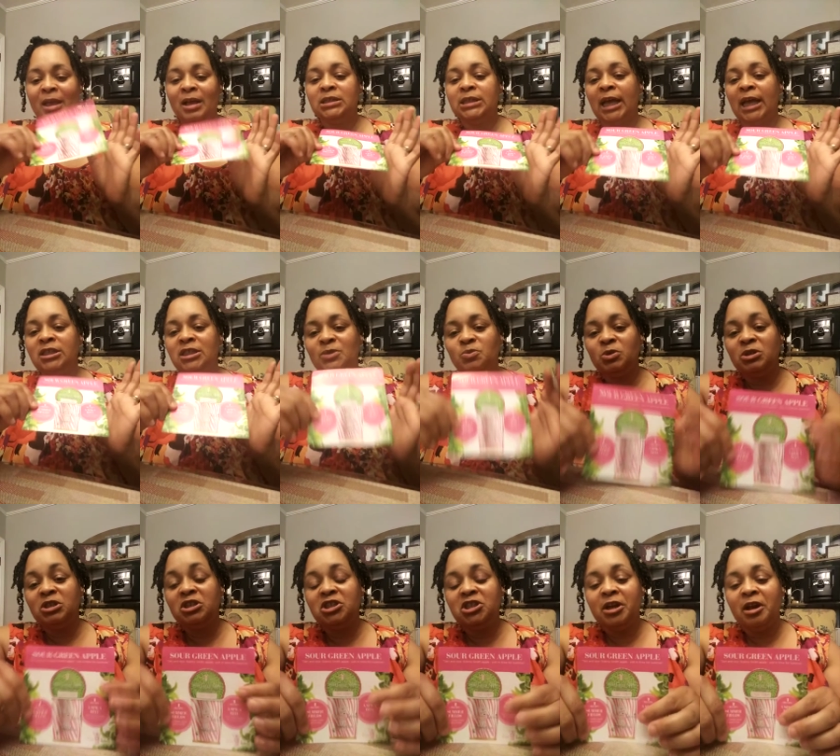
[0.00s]
So I just
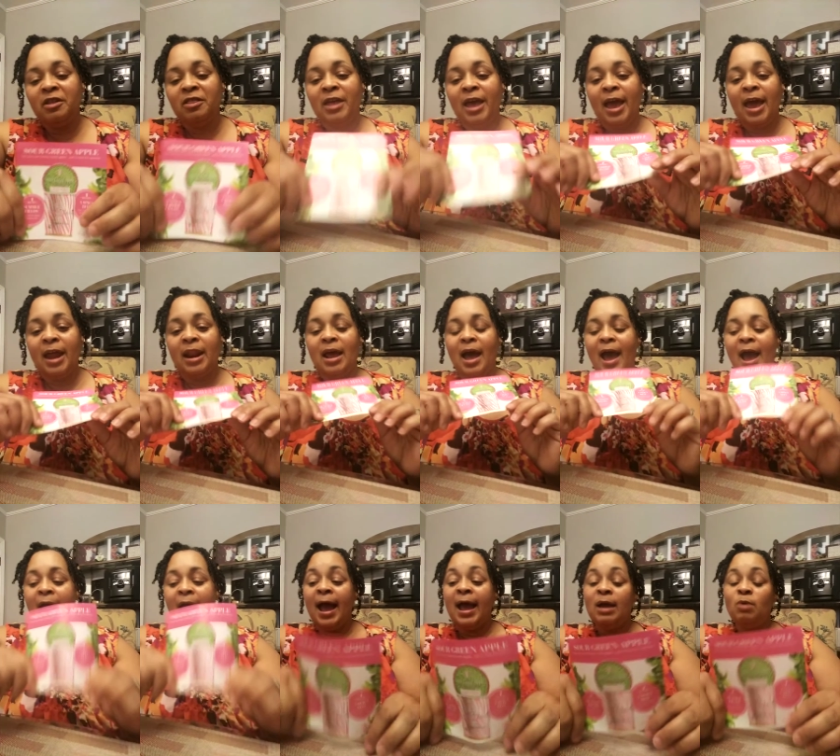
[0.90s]
wanted to share that.
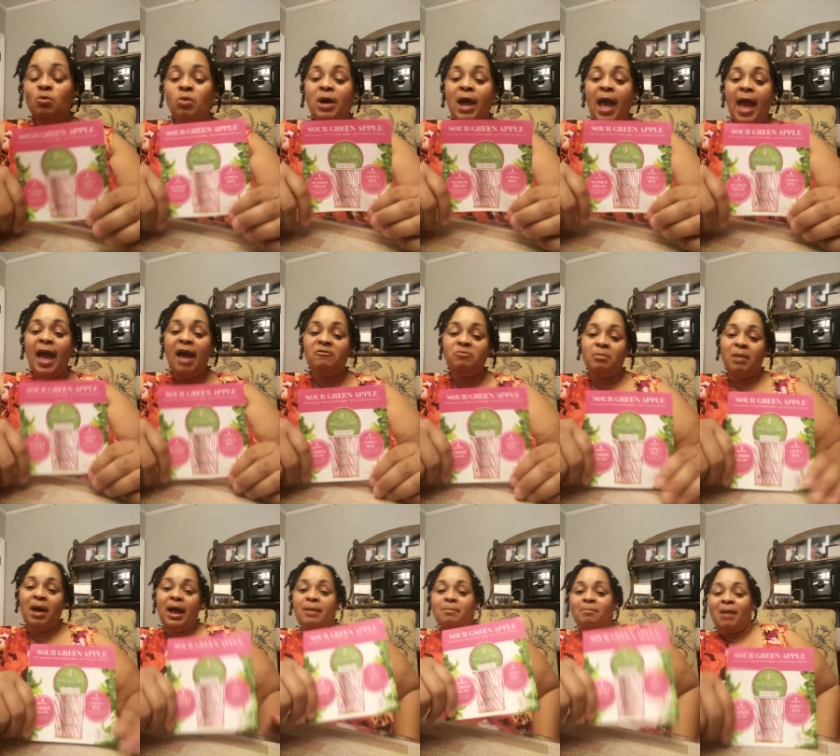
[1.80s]
I will have
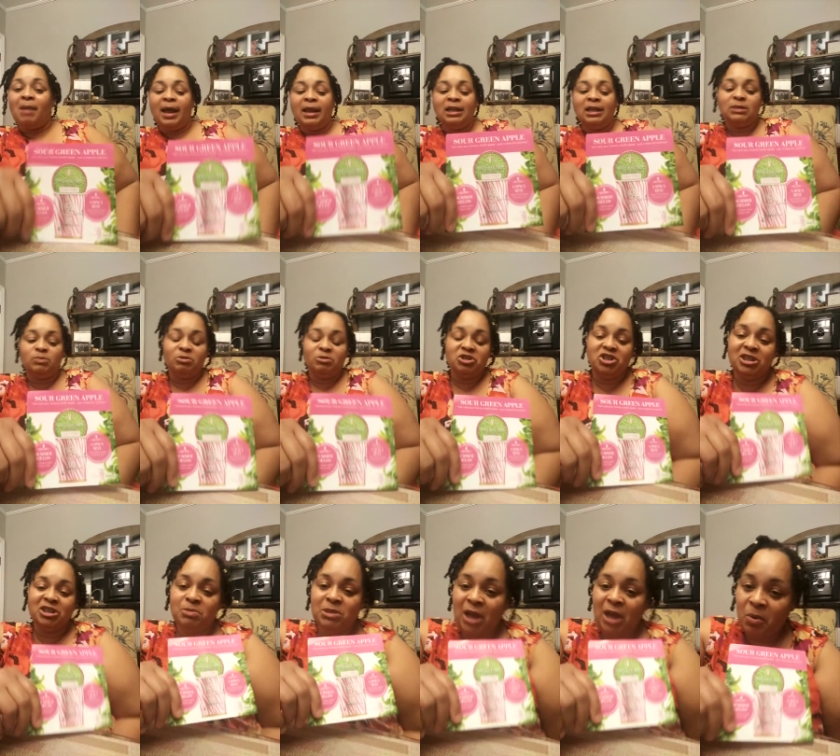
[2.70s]
mine. Mine has been
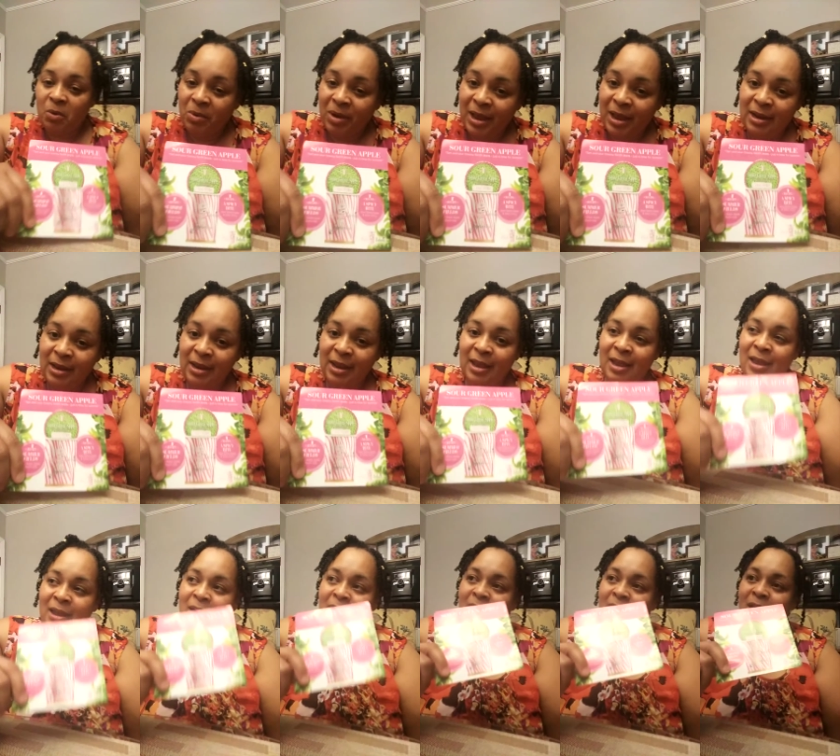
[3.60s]
shipped already,
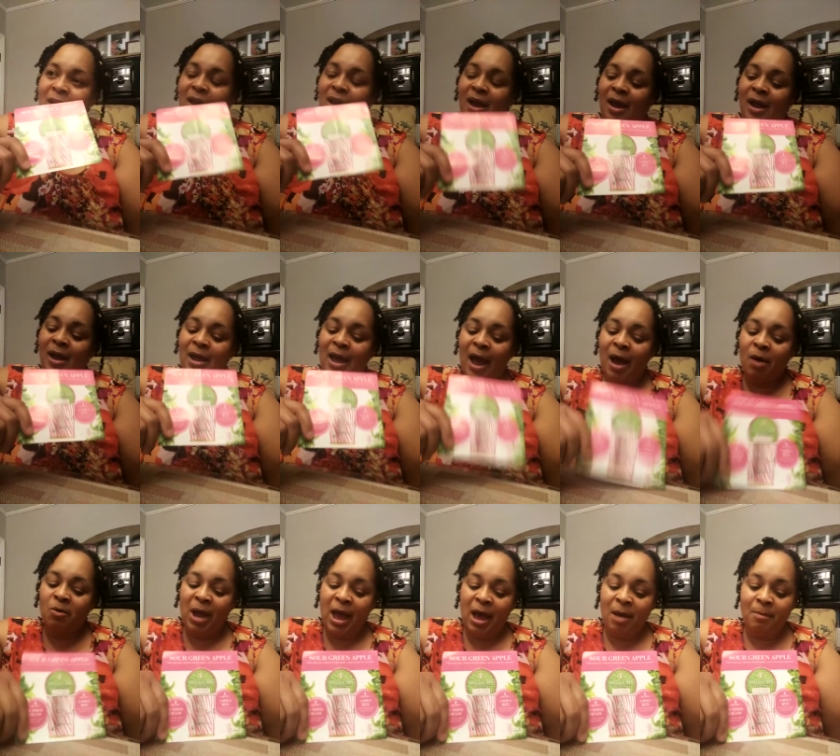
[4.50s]
and uh,
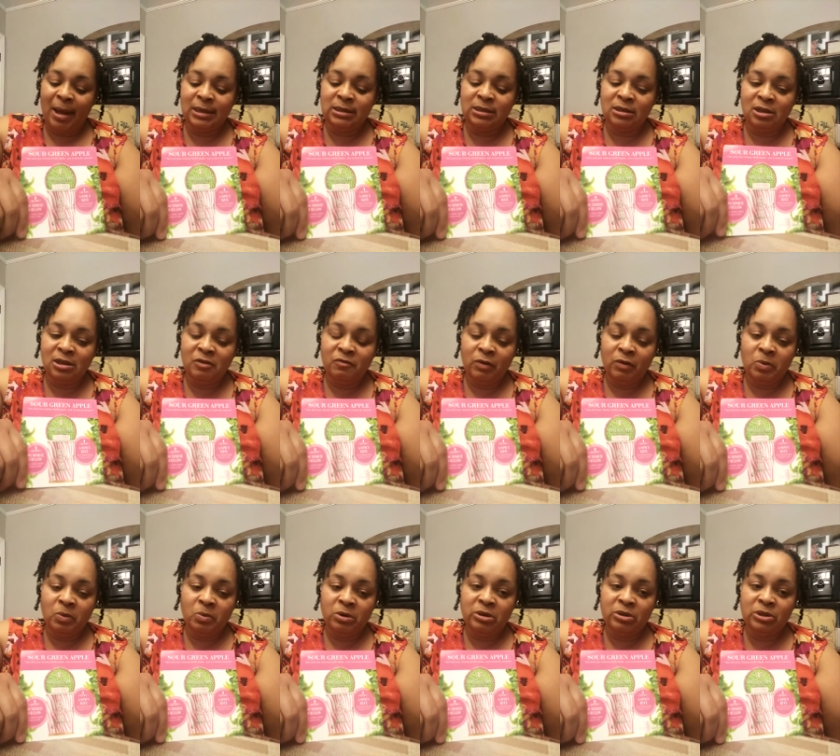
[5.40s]
I will have my
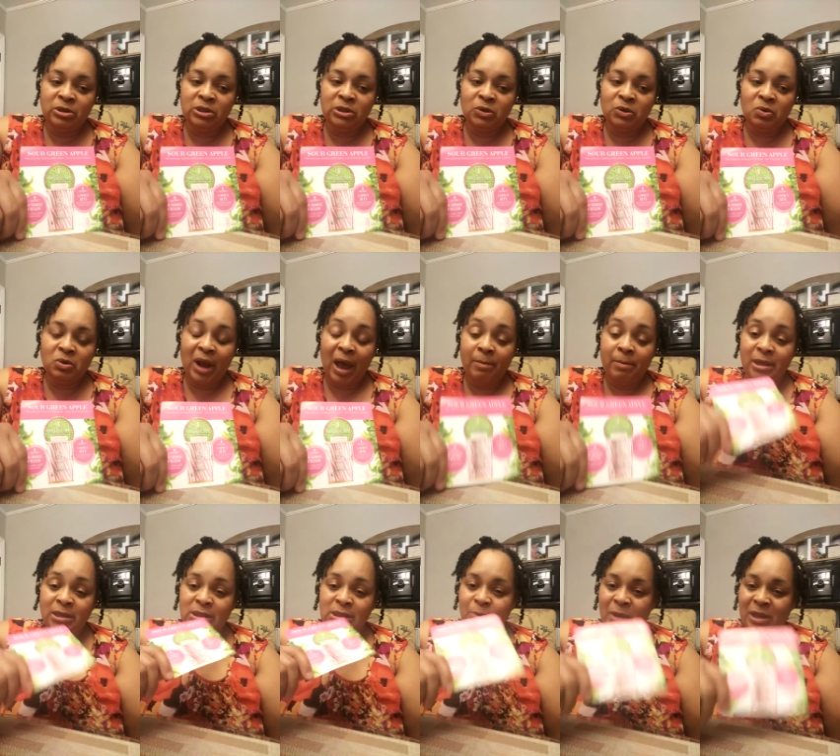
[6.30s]
delivery real soon. I'm
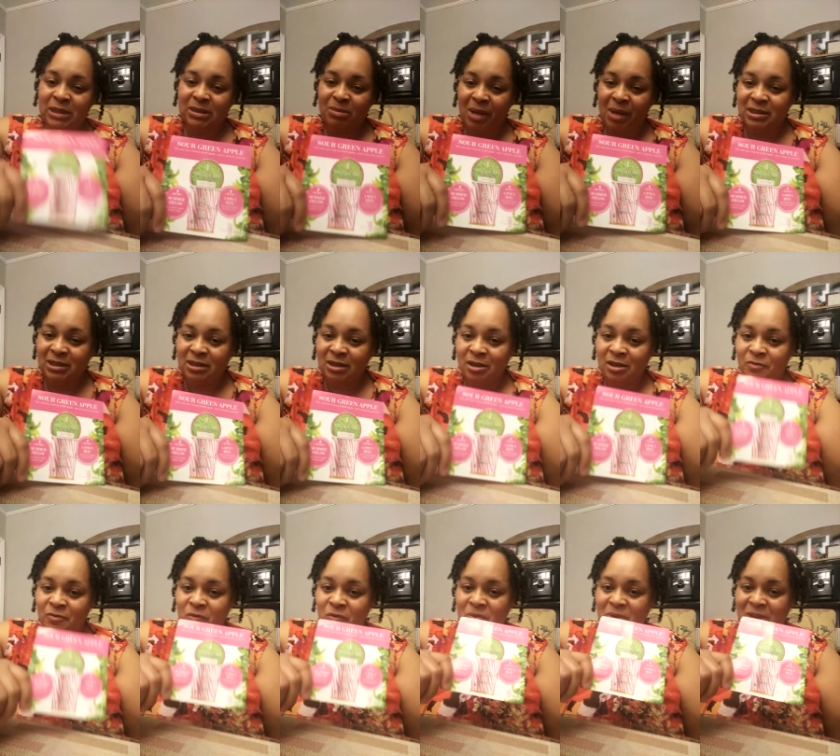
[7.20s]
expecting my
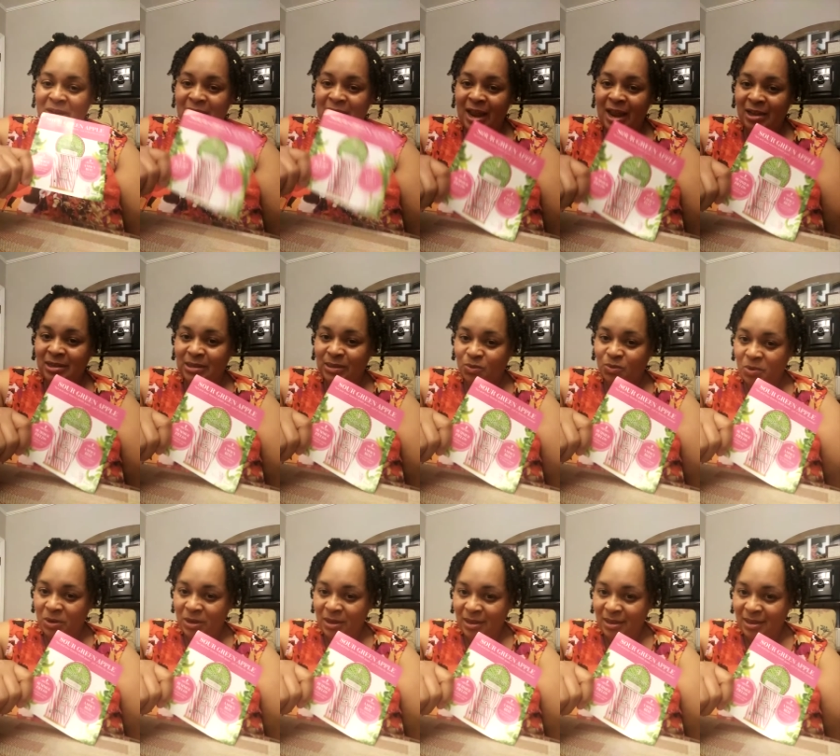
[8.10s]
delivery next
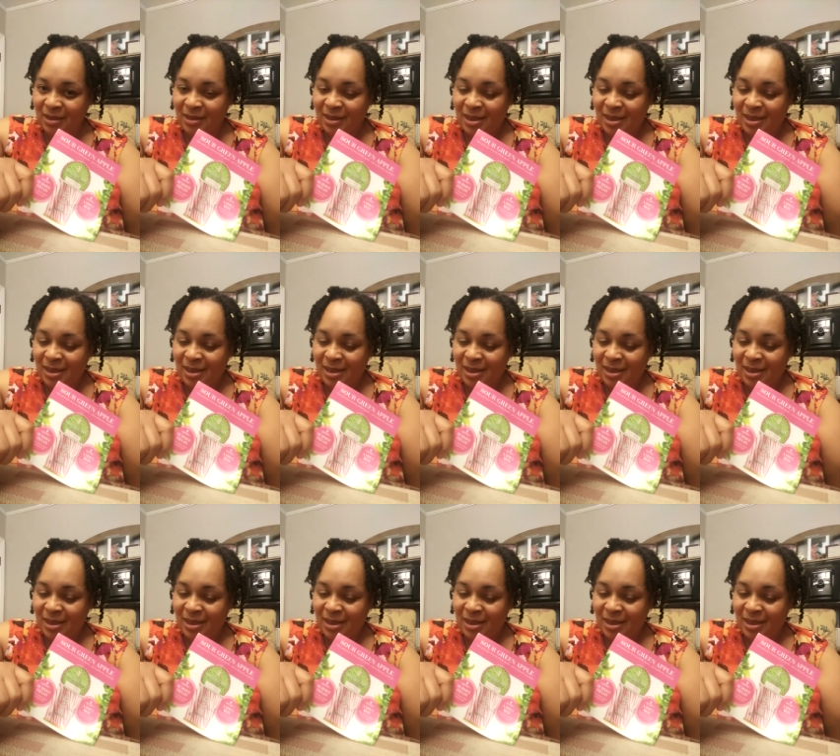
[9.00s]
week.